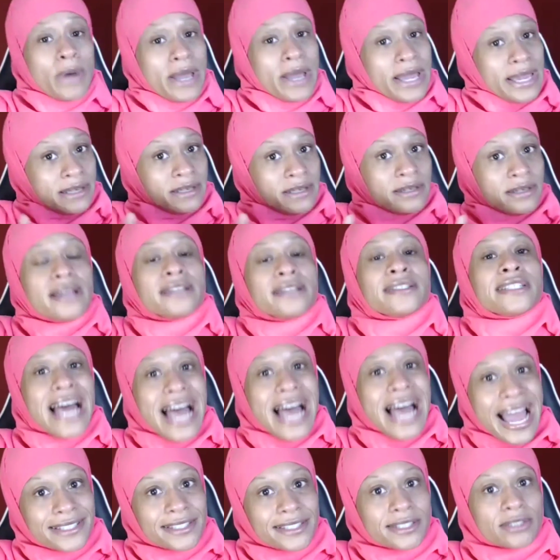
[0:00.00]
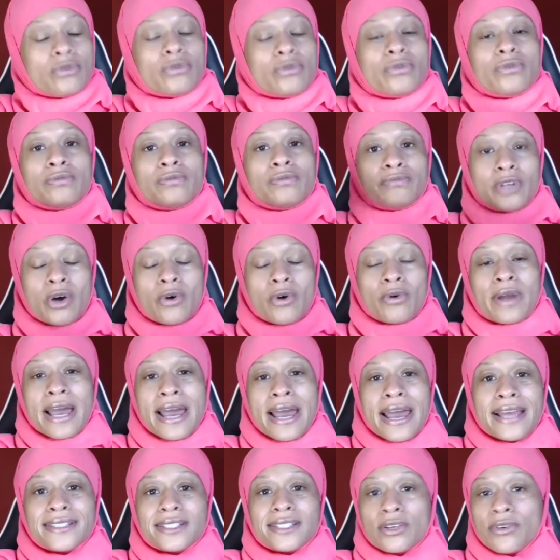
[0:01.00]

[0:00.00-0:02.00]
the way in, into high school. Okay.